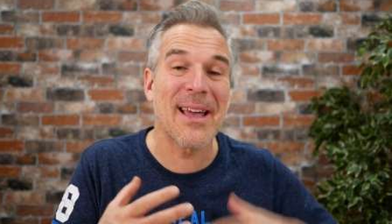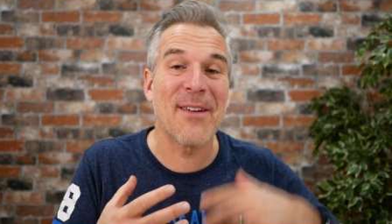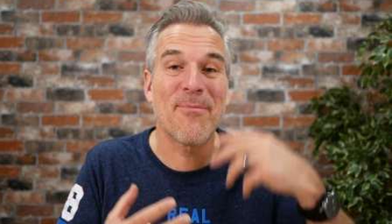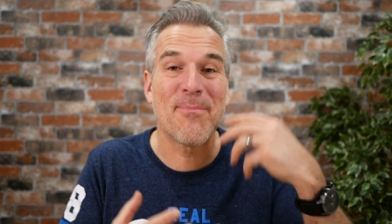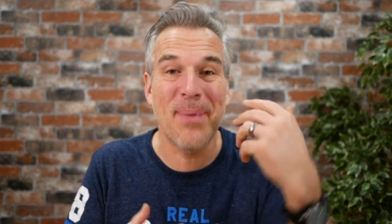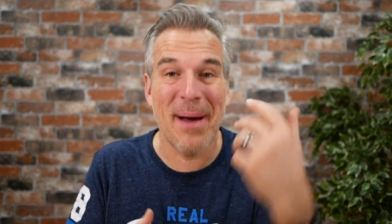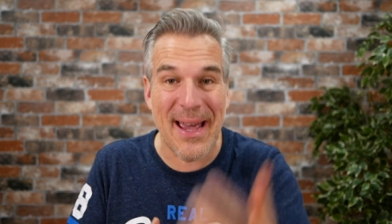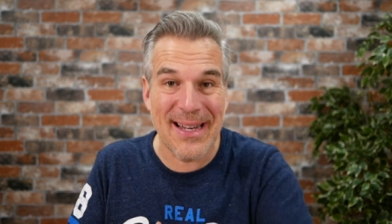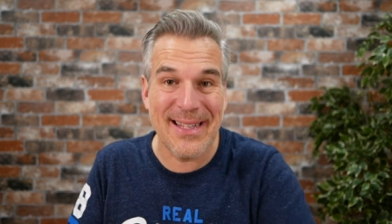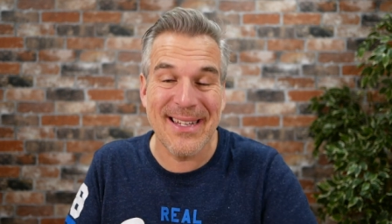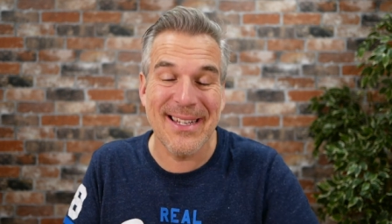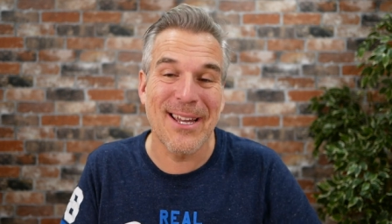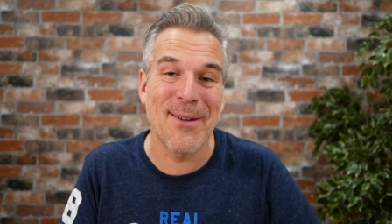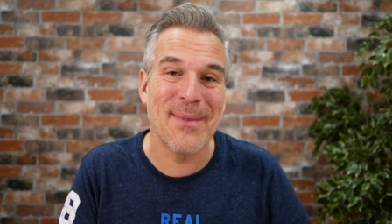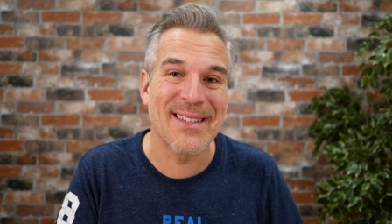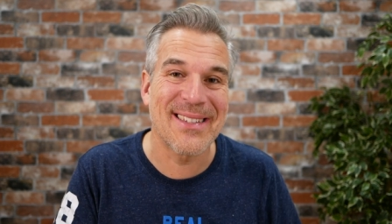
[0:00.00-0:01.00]
They've paid to
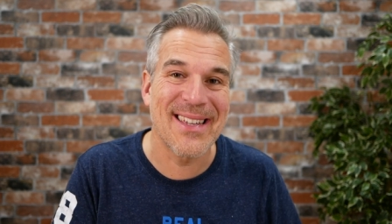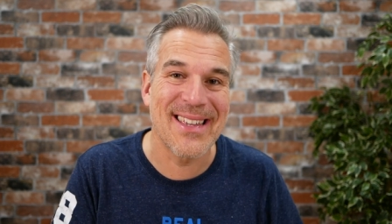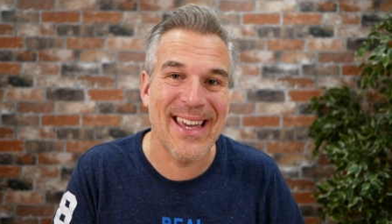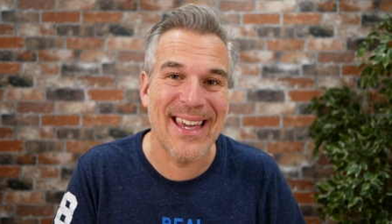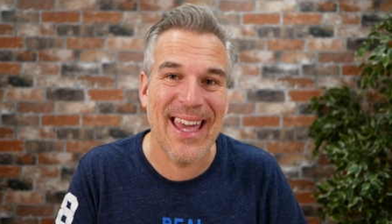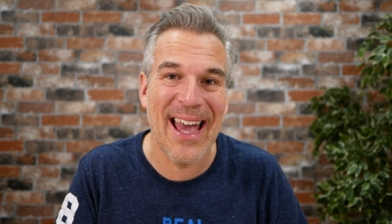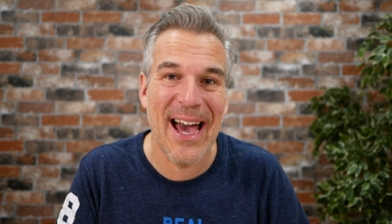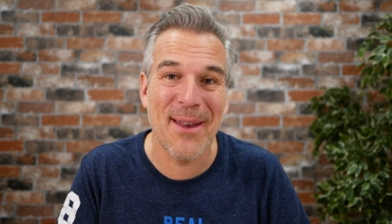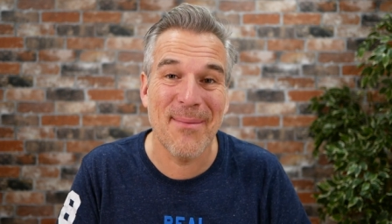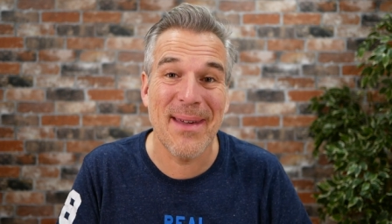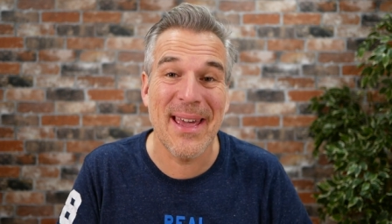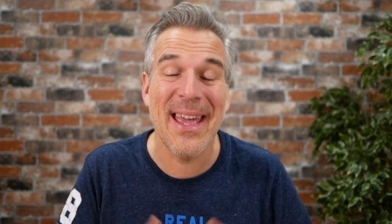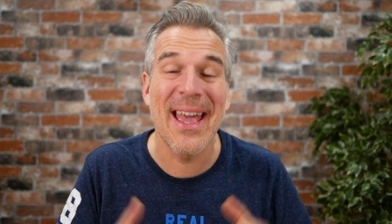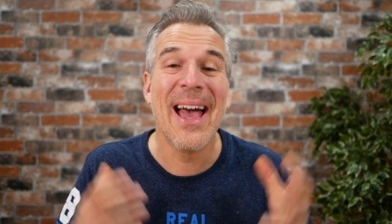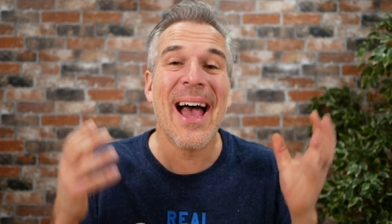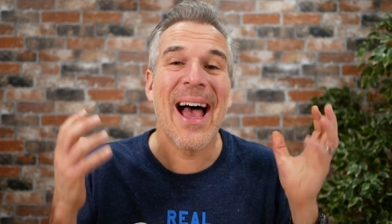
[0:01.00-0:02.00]
come into the
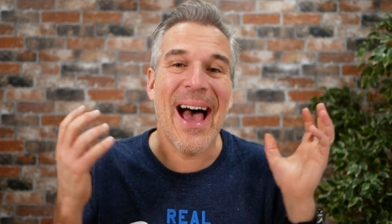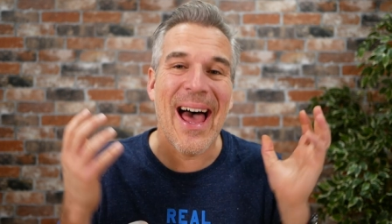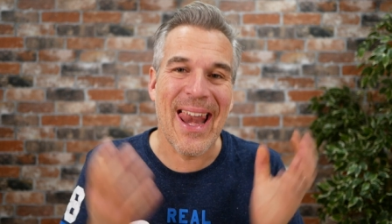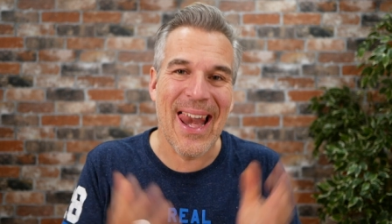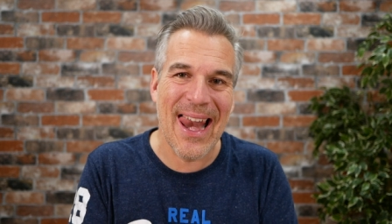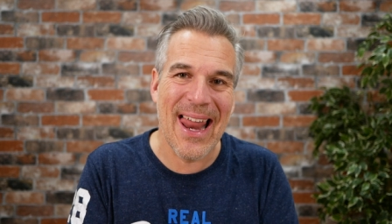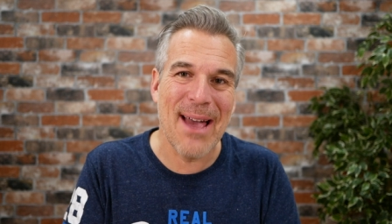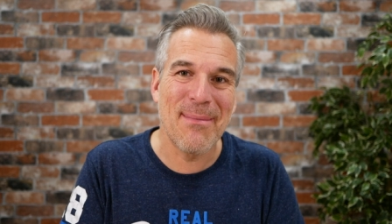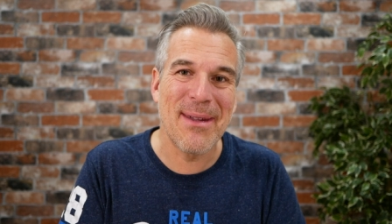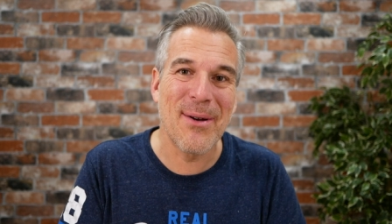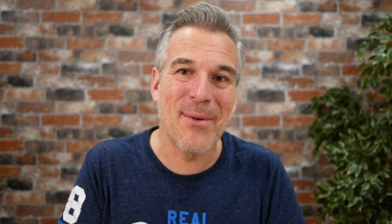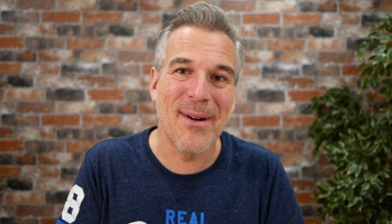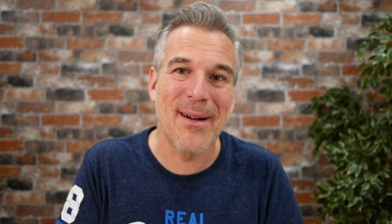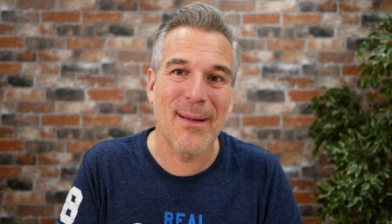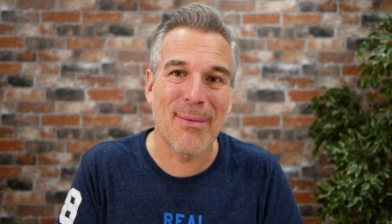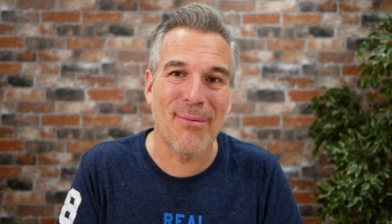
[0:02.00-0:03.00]
academy and let me
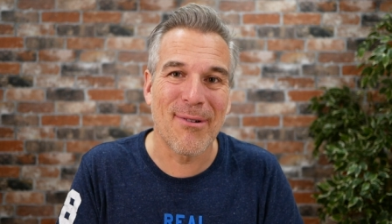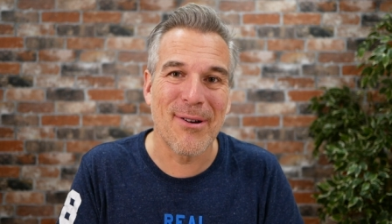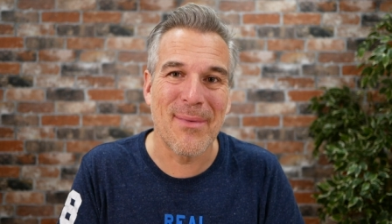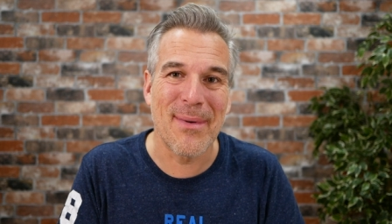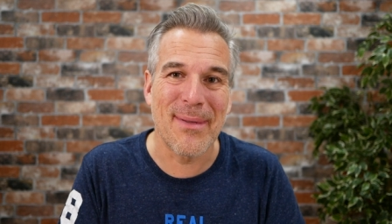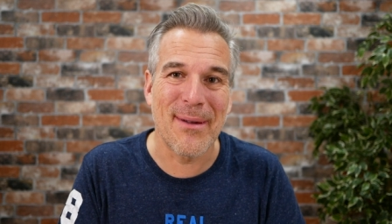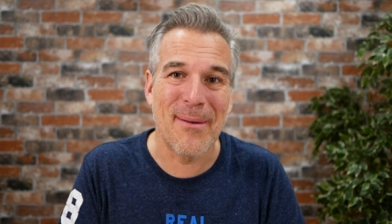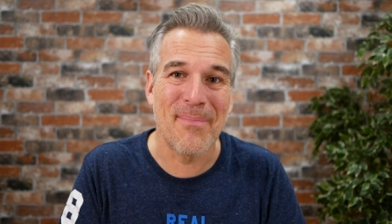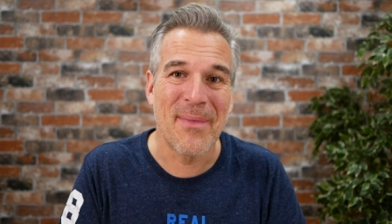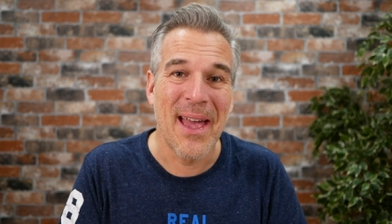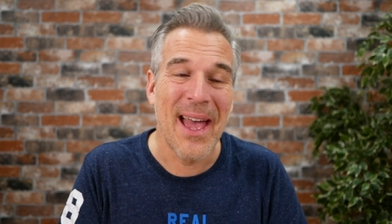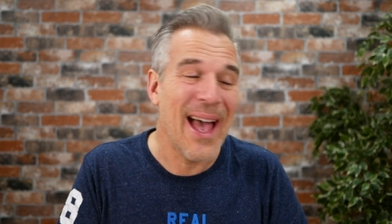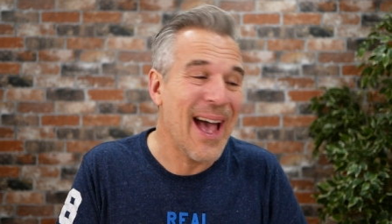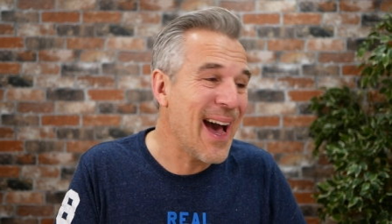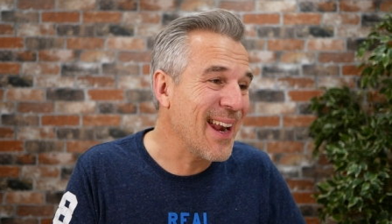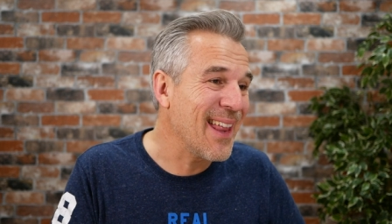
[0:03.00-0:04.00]
work through with them.
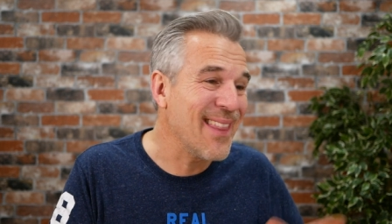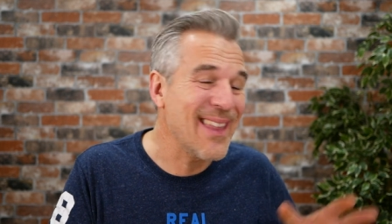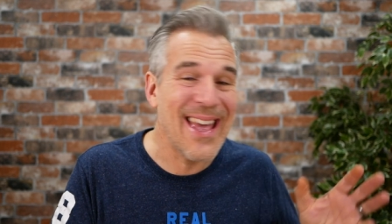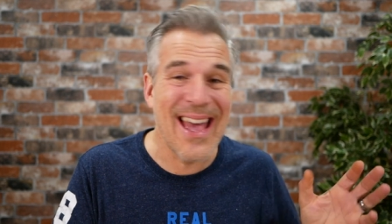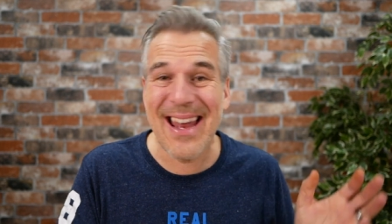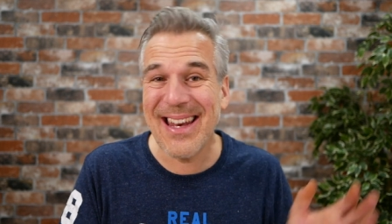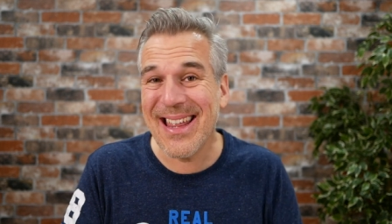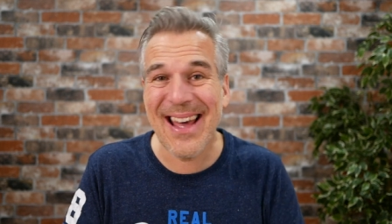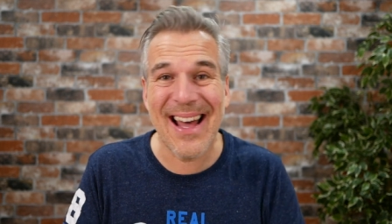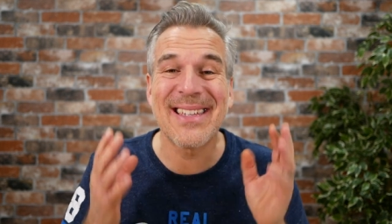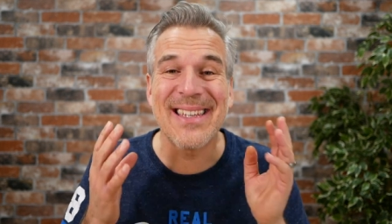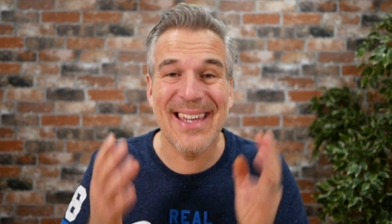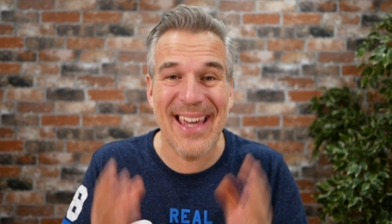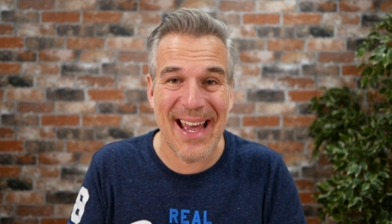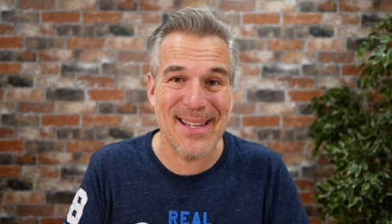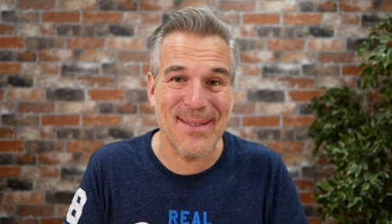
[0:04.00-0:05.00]
And at the end of that,
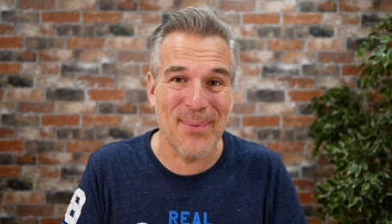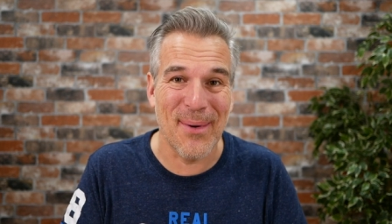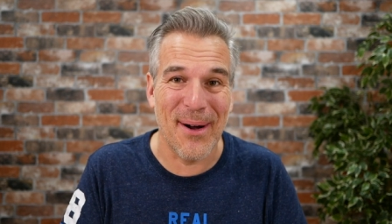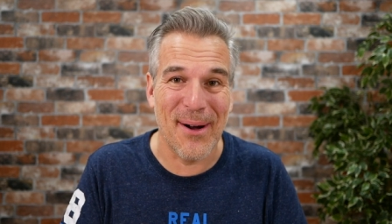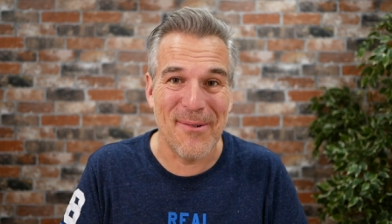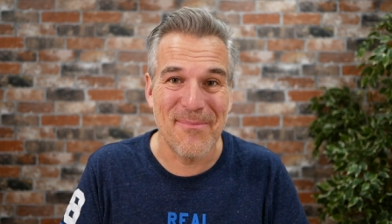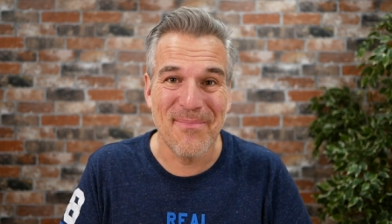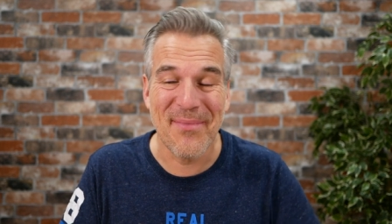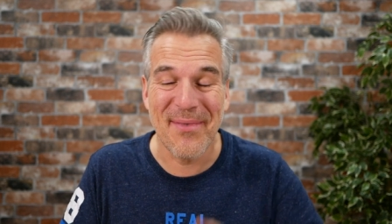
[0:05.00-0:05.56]
guess what?